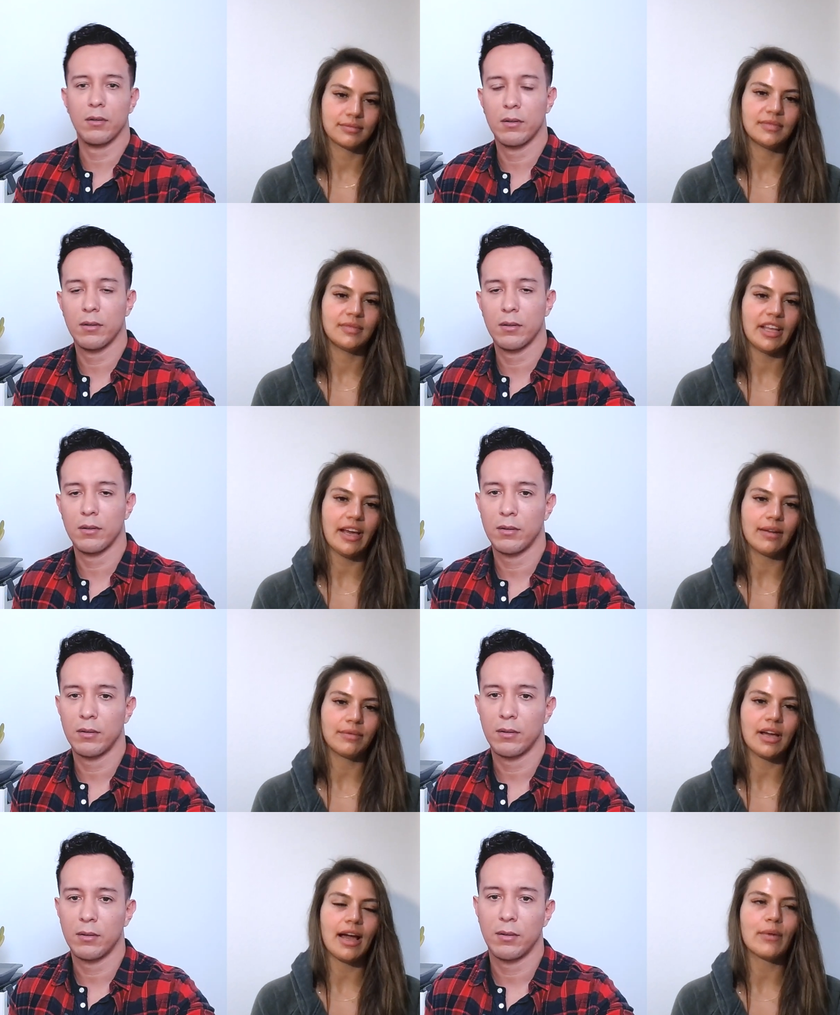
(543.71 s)
Speaker 1: Yeah,
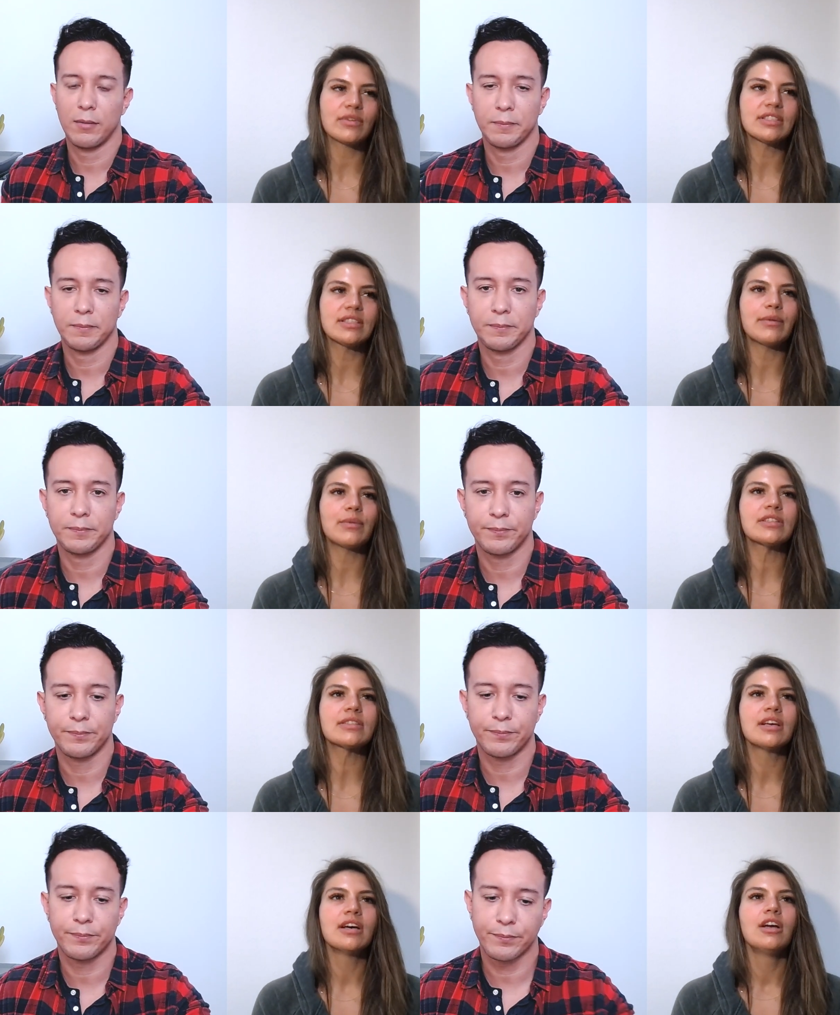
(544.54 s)
I was. It
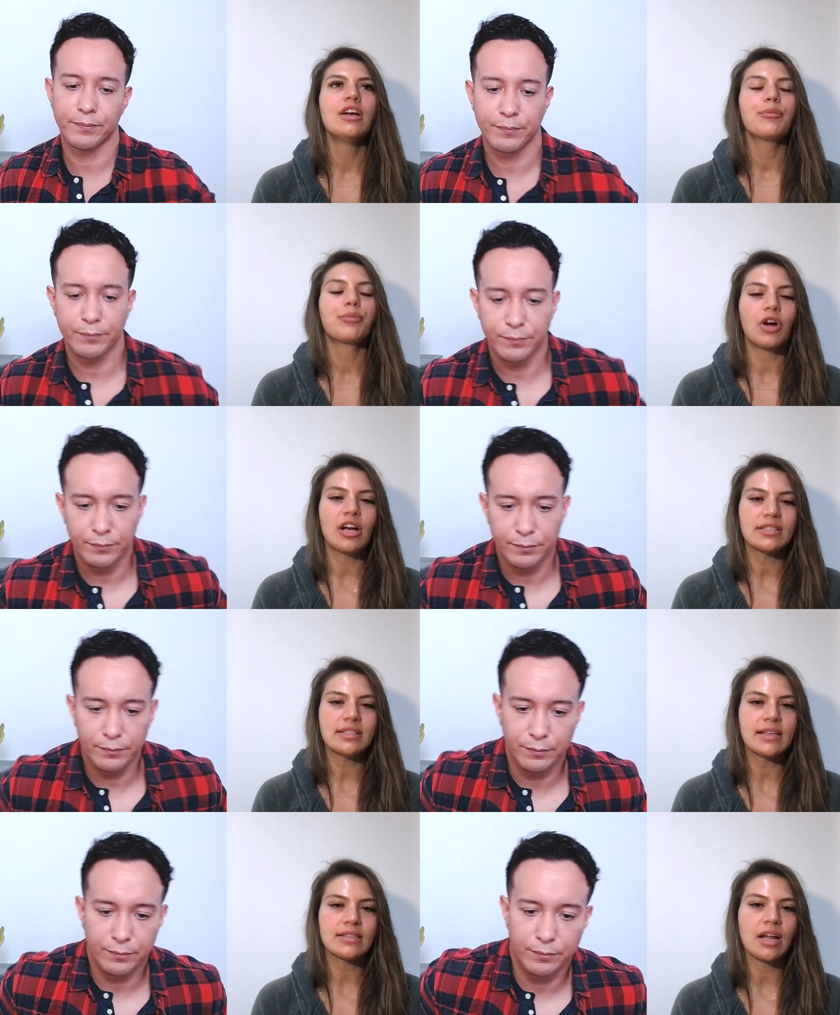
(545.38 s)
was
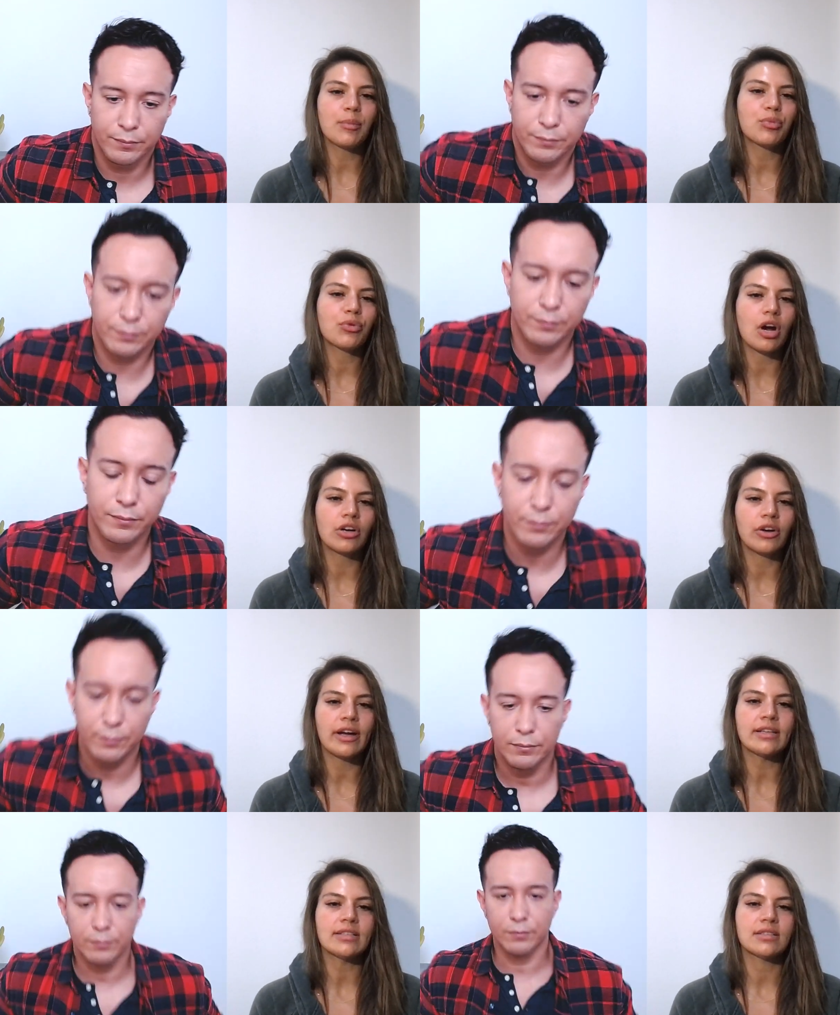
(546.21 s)
process, not
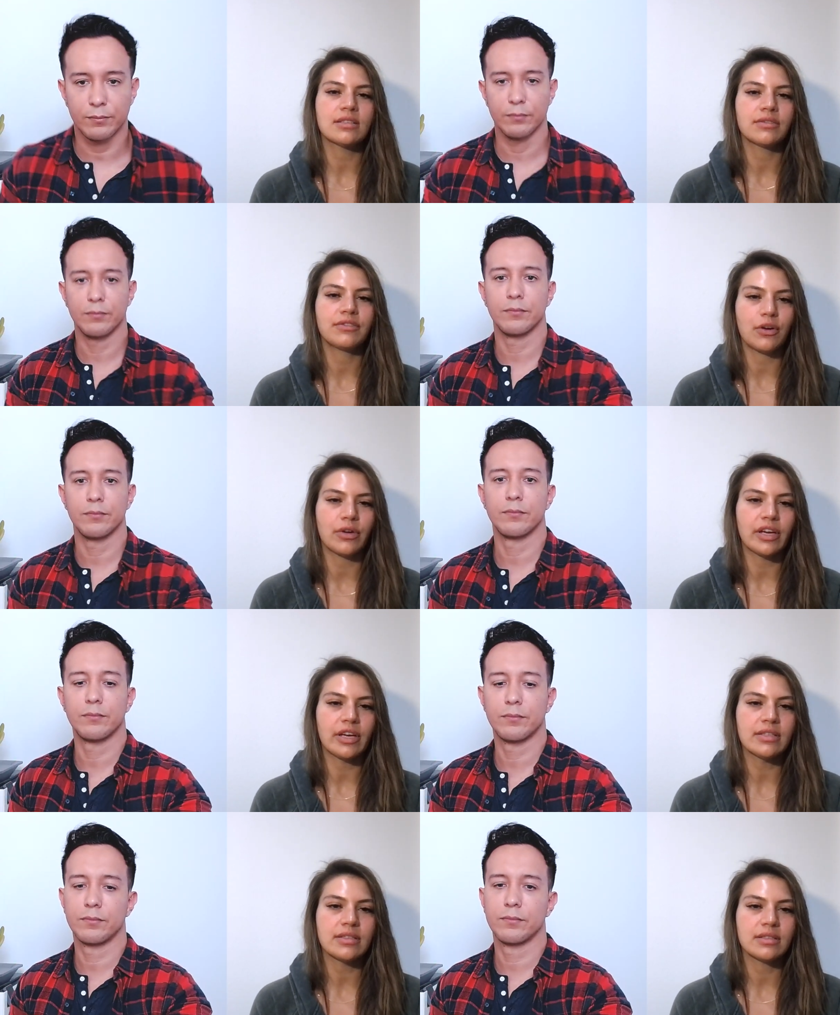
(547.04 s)
progress
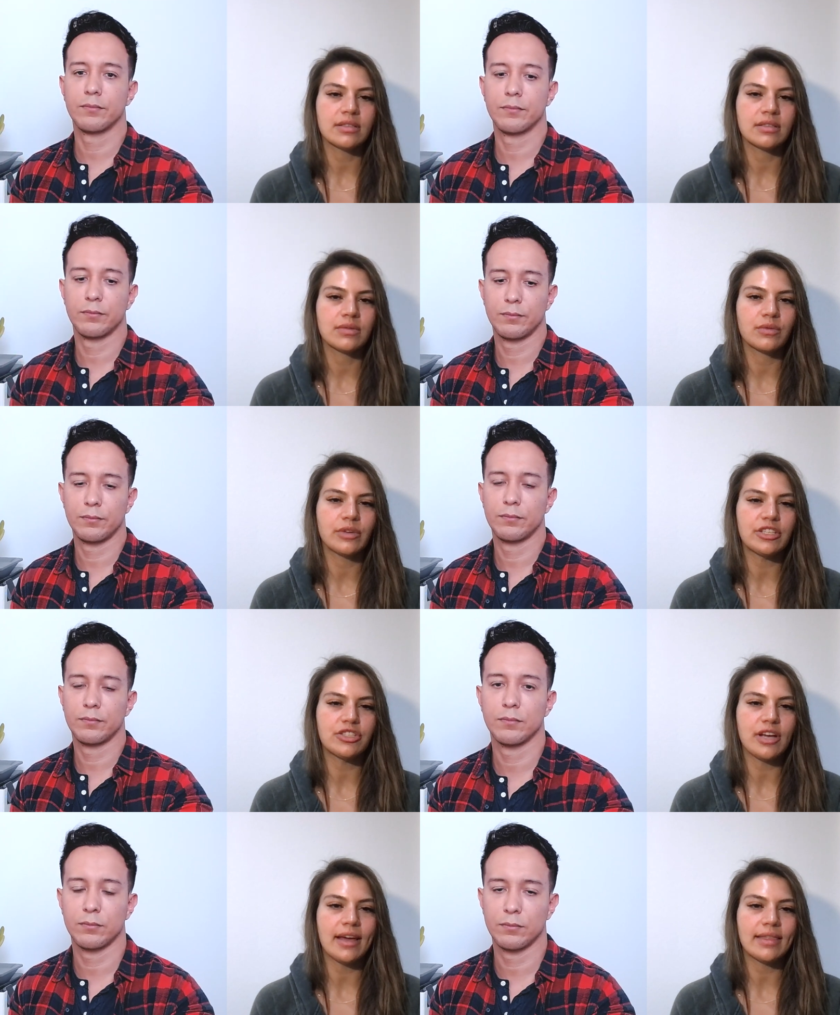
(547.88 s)
focused
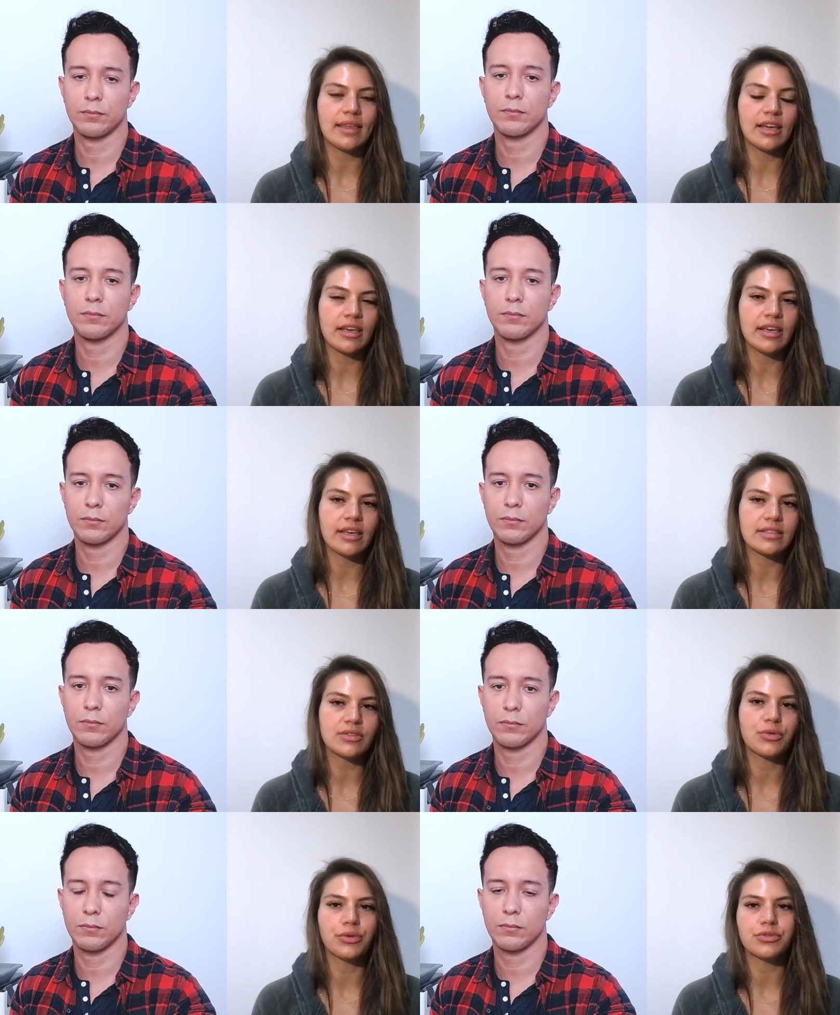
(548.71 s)
which I think
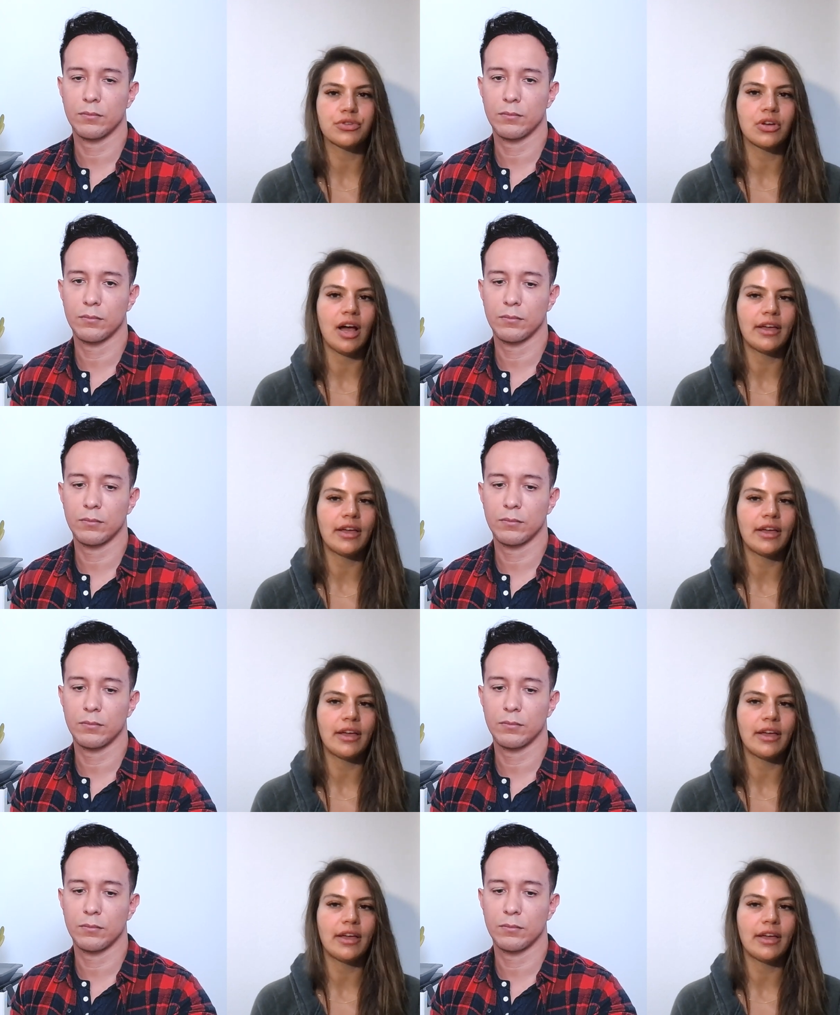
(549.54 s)
is crucial.